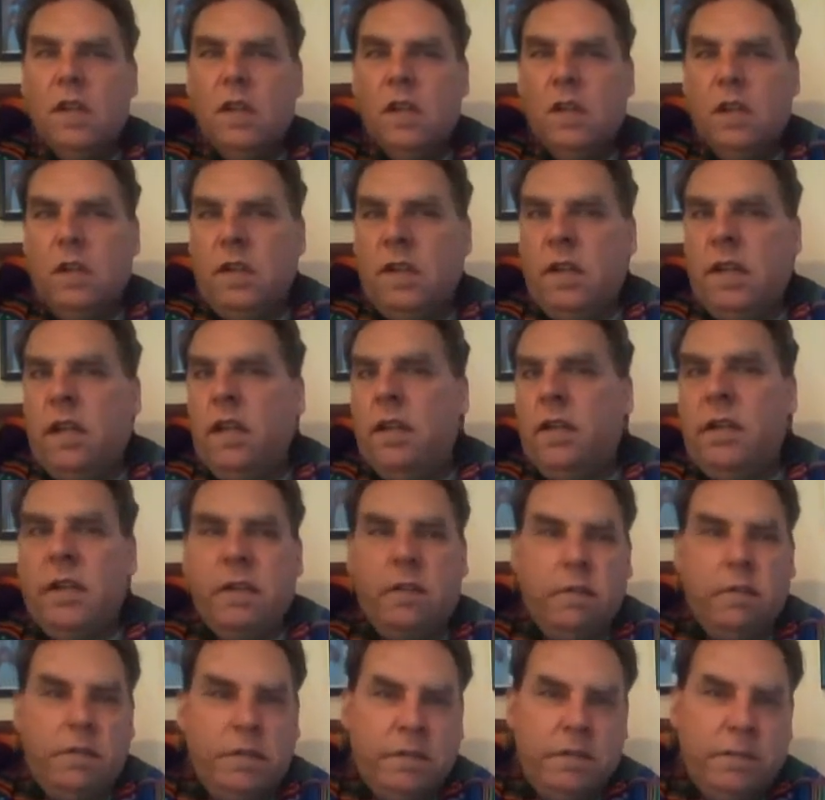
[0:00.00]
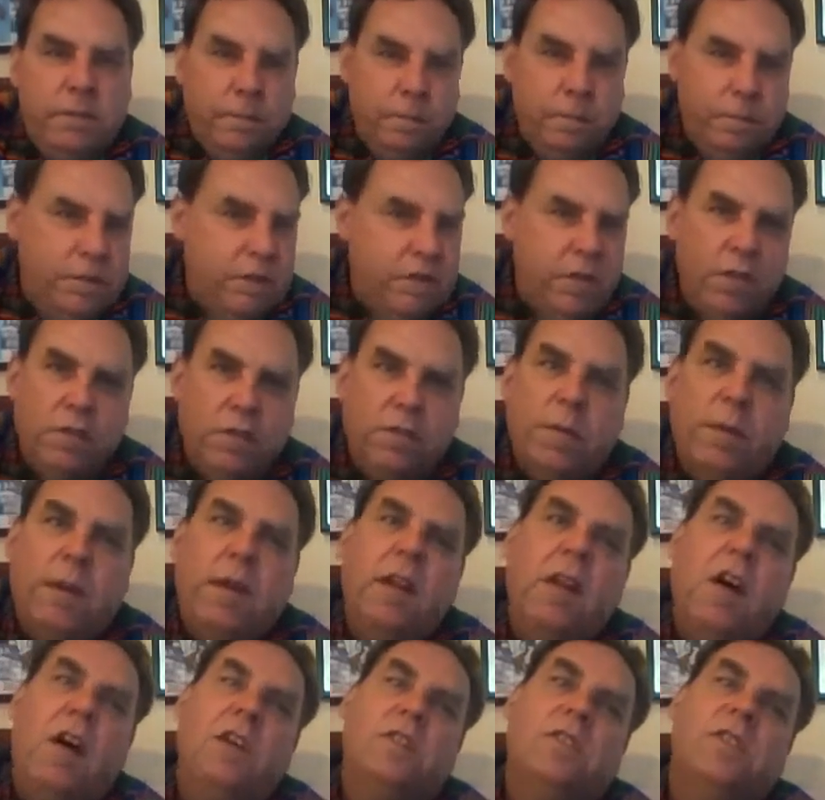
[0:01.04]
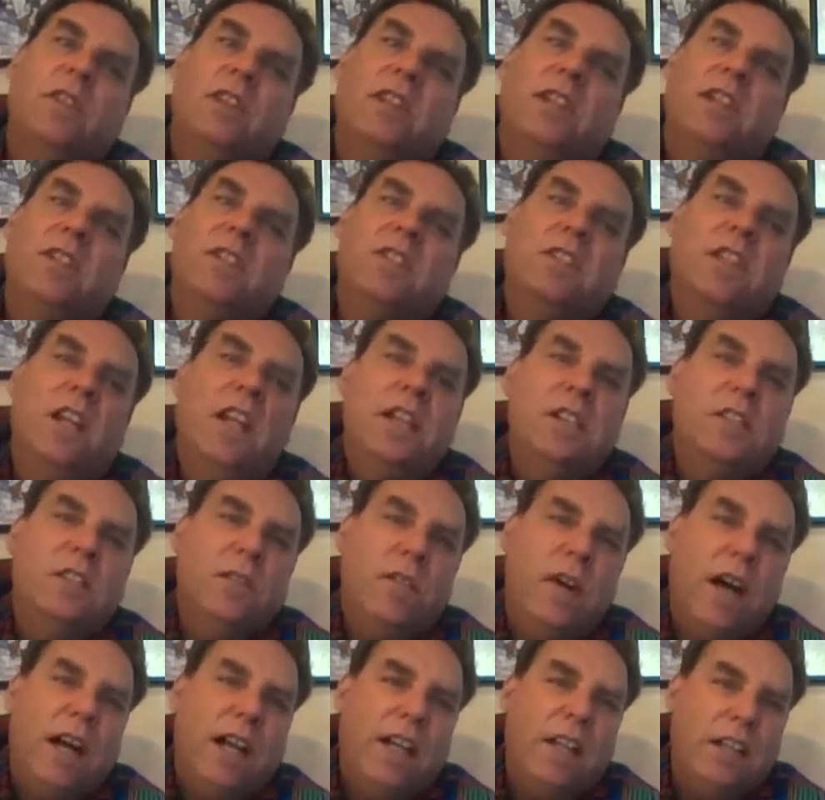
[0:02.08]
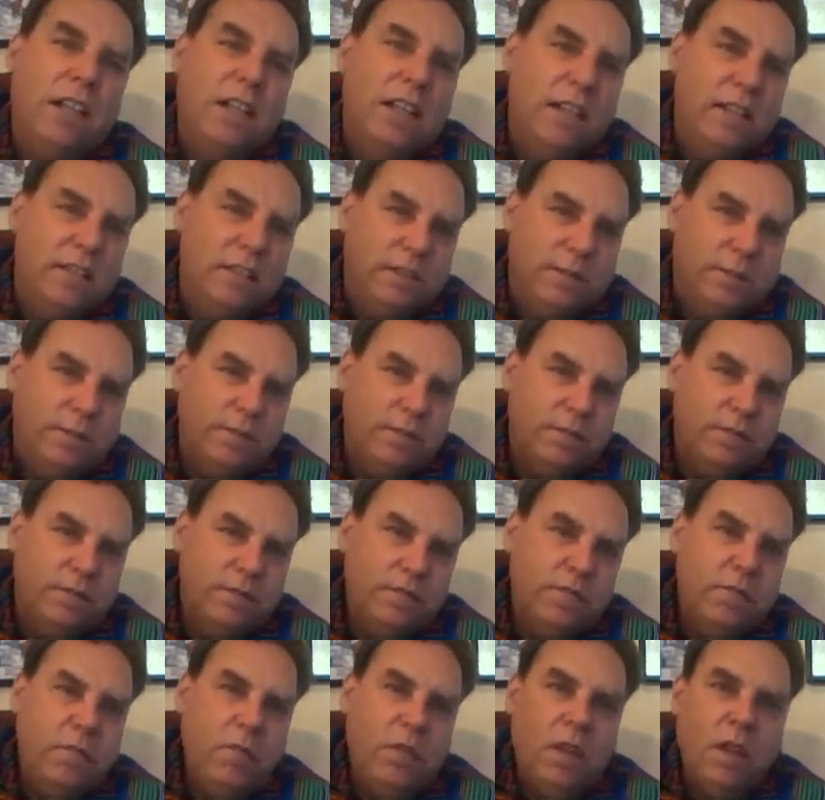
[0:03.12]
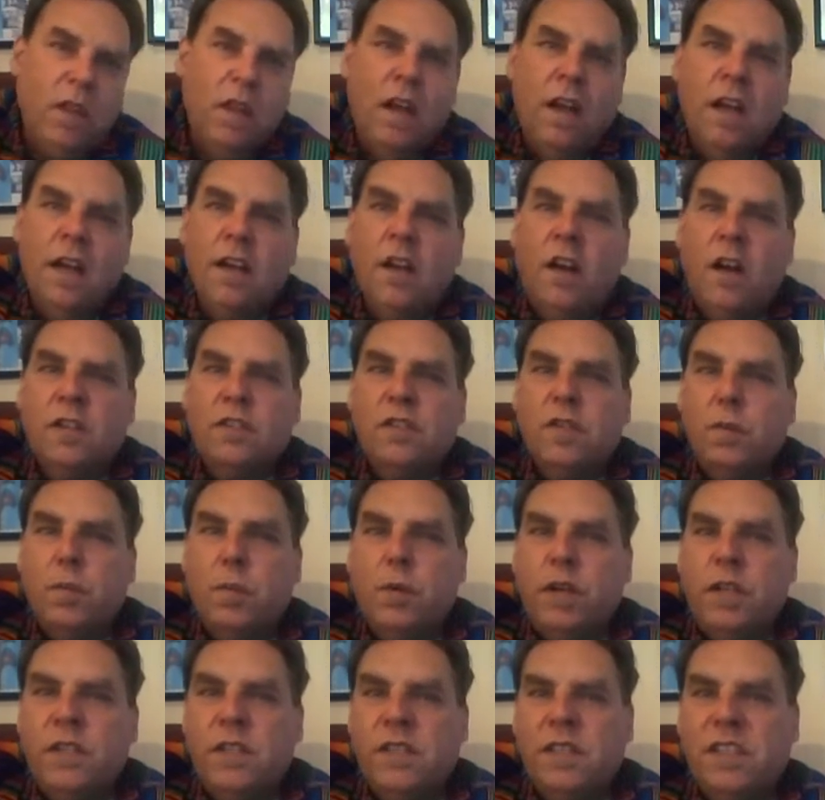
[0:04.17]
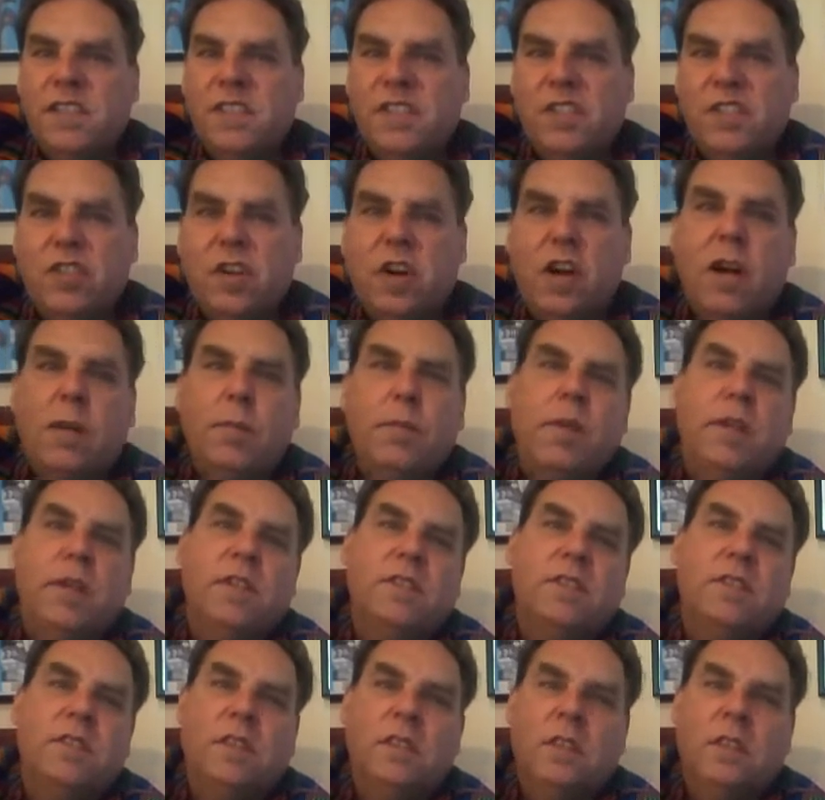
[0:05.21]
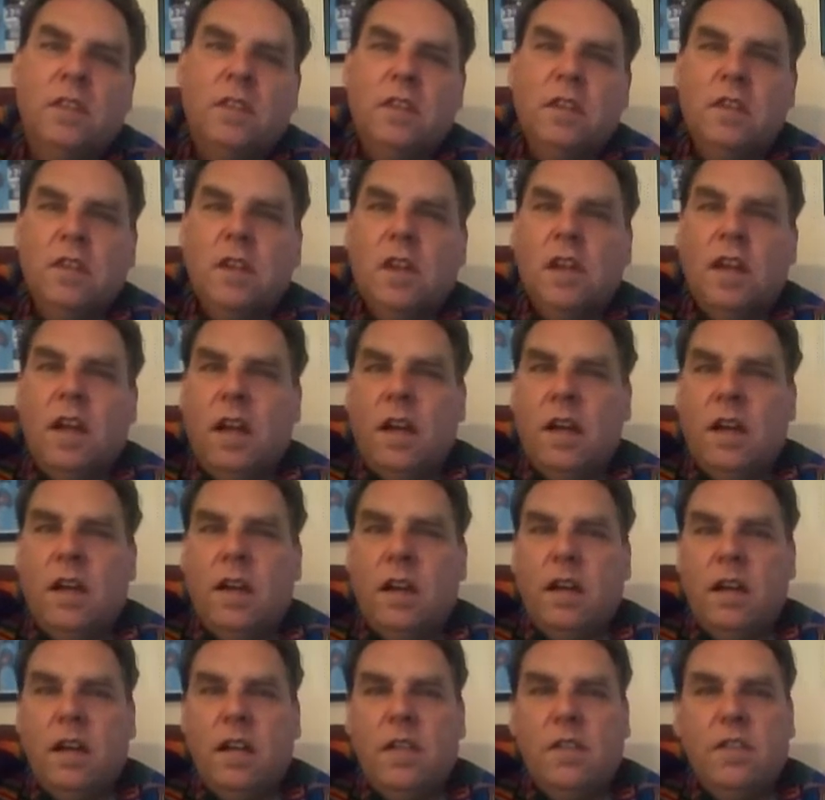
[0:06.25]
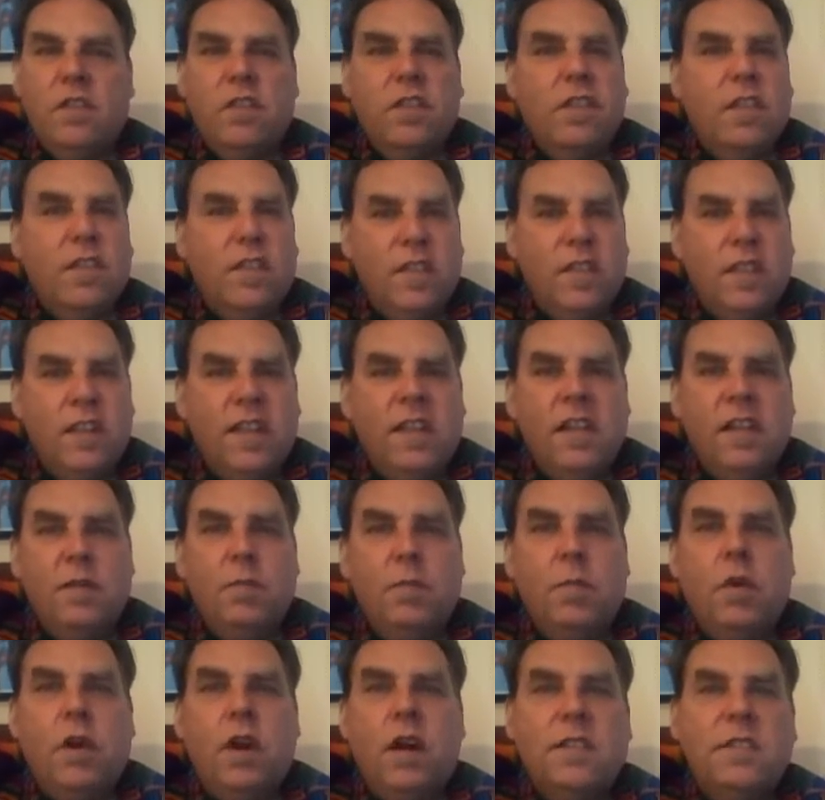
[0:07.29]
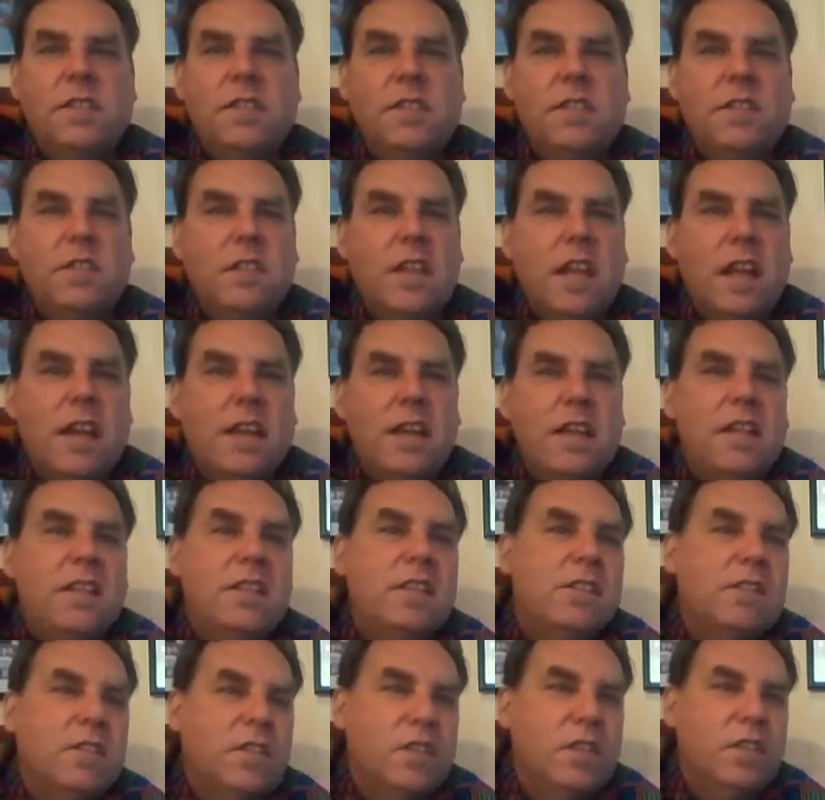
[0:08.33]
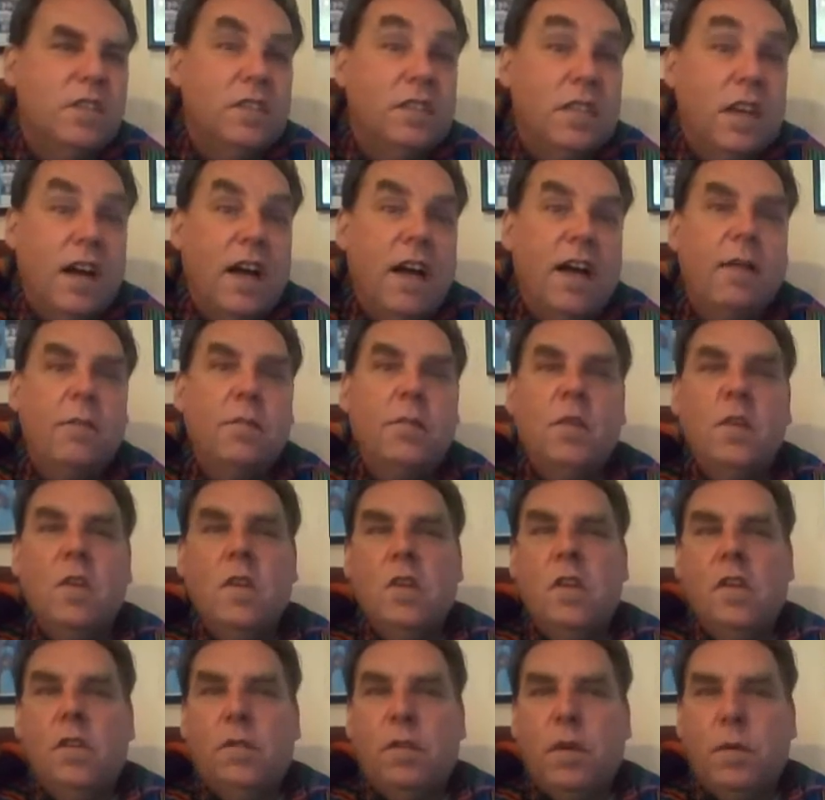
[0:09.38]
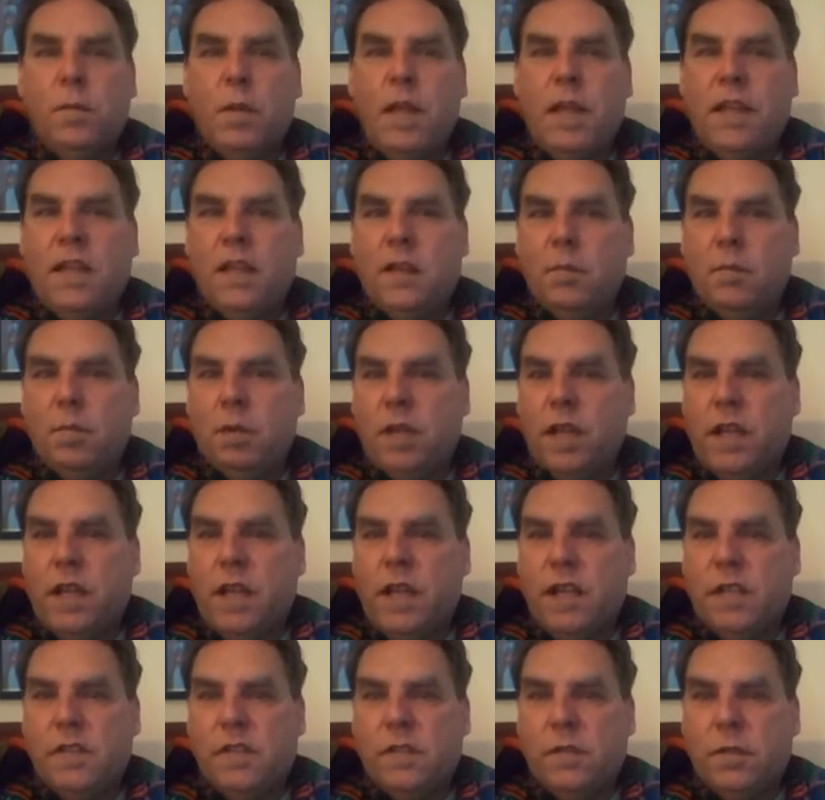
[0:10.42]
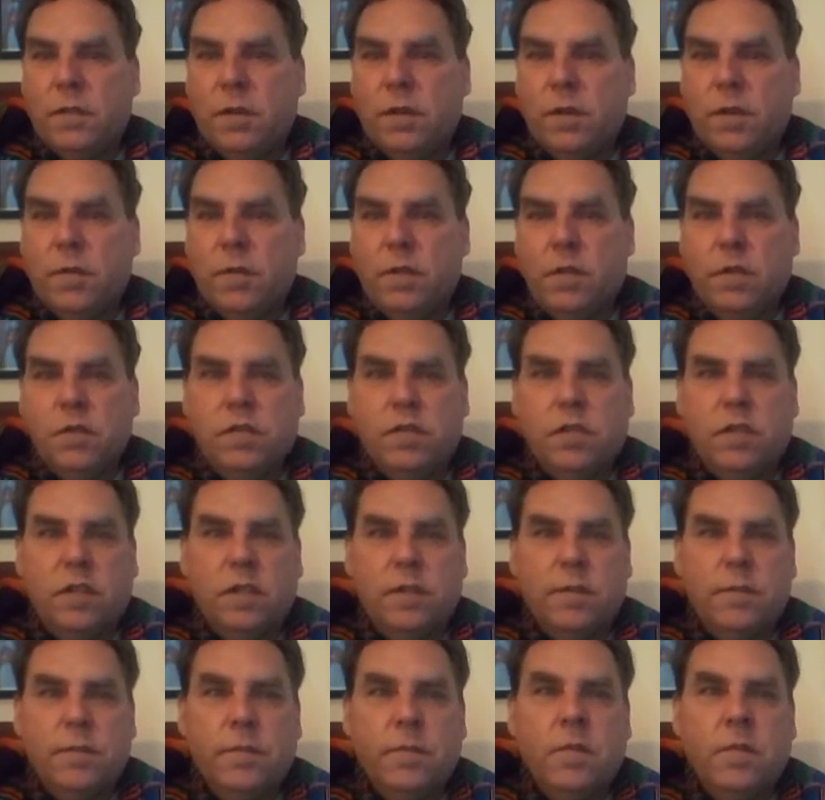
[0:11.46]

and also the exchange of ideas. It also brings a sharpness to the thinking process and is a good time for making plans for the future.